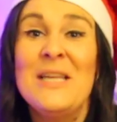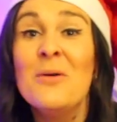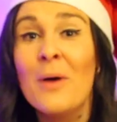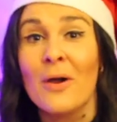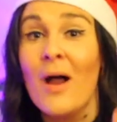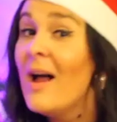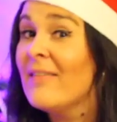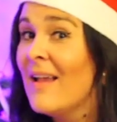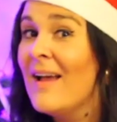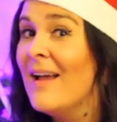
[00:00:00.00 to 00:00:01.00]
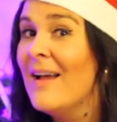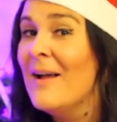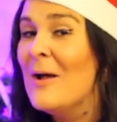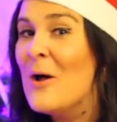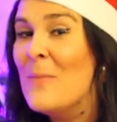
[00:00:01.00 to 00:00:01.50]
You are
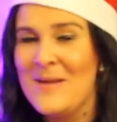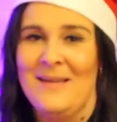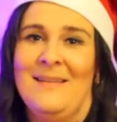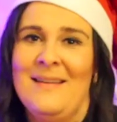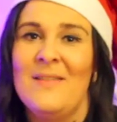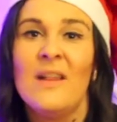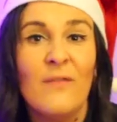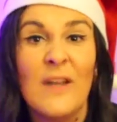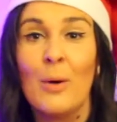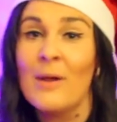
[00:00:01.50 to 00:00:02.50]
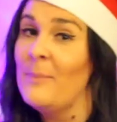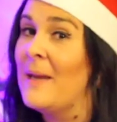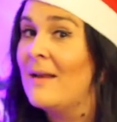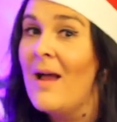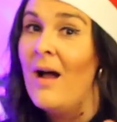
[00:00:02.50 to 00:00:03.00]
awesome. This video has
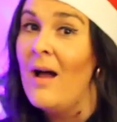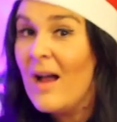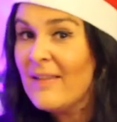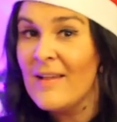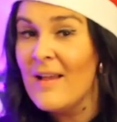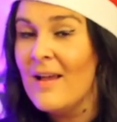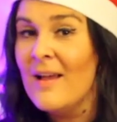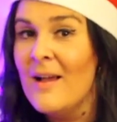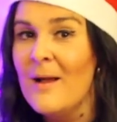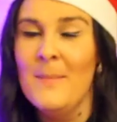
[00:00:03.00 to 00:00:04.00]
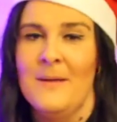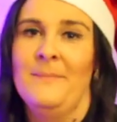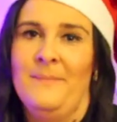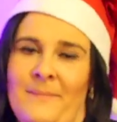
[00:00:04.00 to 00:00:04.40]
been awesome.